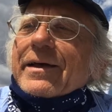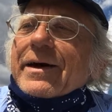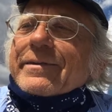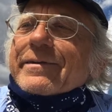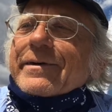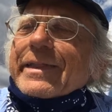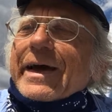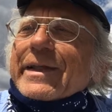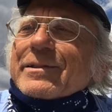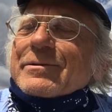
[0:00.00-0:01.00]
Until
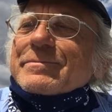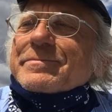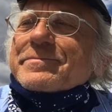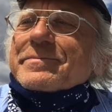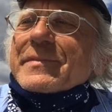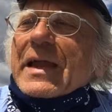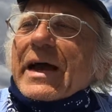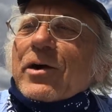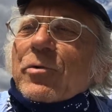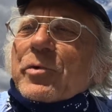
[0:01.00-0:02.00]
then, I
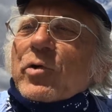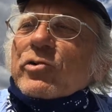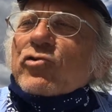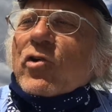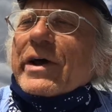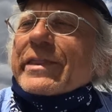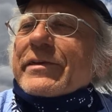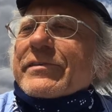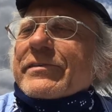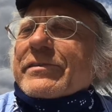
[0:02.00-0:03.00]
hope you enjoy
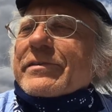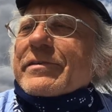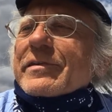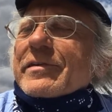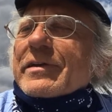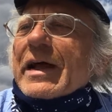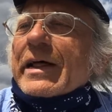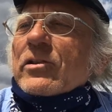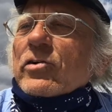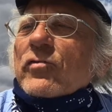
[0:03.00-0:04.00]
this. I
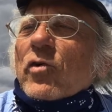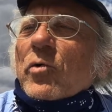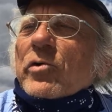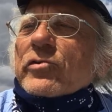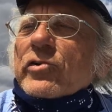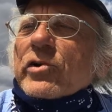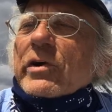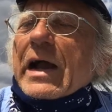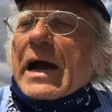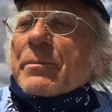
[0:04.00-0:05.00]
look forward to your
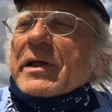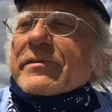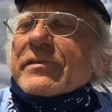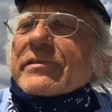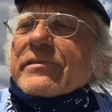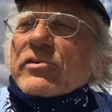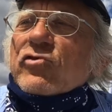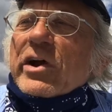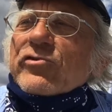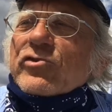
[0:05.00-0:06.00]
comments and
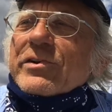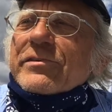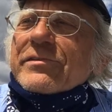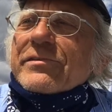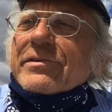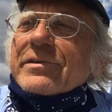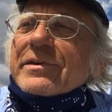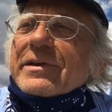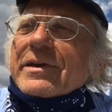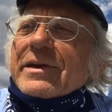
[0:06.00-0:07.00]
suggestions.
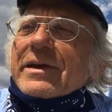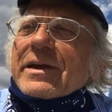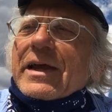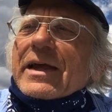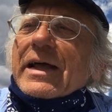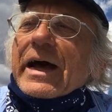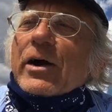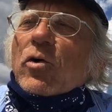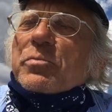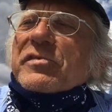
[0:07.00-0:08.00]
I
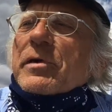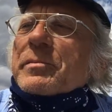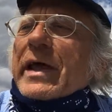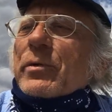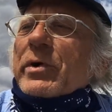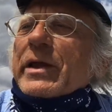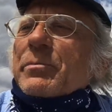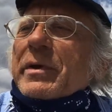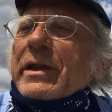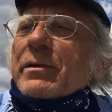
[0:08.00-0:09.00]
hope someday we can
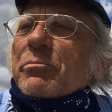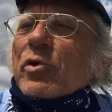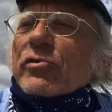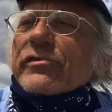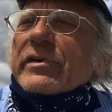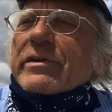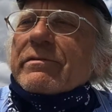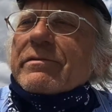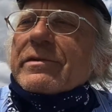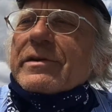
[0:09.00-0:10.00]
meet in person
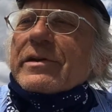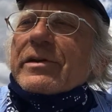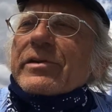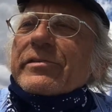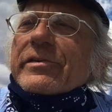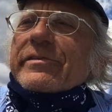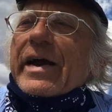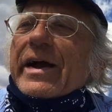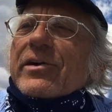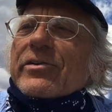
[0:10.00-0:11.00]
to
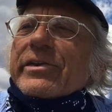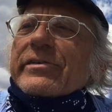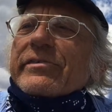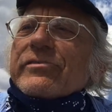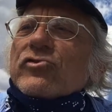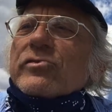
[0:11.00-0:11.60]
tackle this